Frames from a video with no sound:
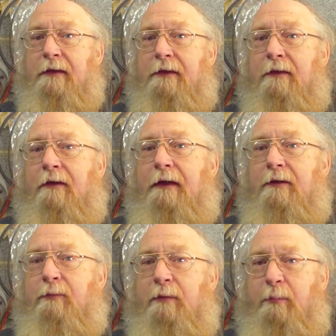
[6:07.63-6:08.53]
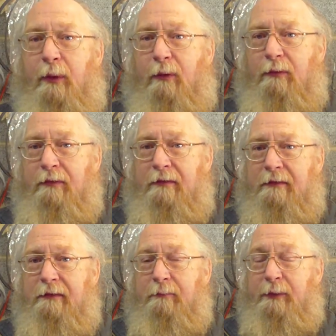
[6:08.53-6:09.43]
You'll not end up with bald,
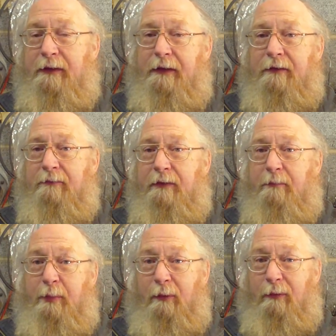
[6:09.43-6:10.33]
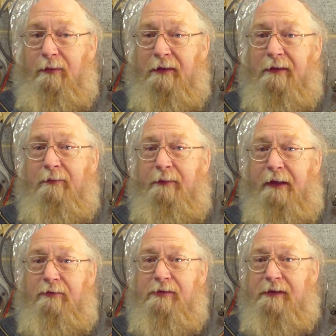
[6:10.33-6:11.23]
but you'll end up with bald with
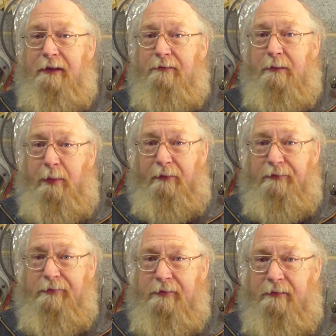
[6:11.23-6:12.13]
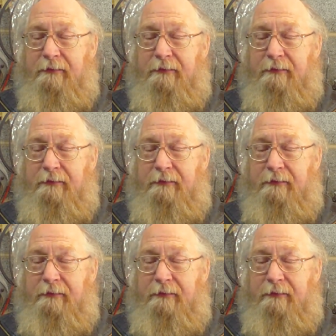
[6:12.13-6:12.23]
no skin on your bonds.